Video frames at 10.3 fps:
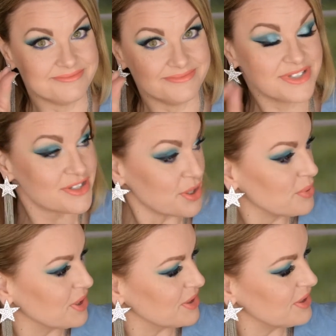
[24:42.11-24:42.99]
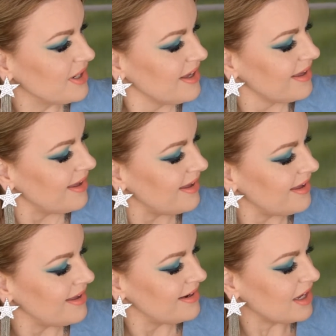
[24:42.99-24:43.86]
so good,
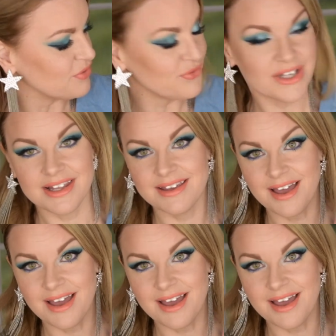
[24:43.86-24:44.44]
and I feel like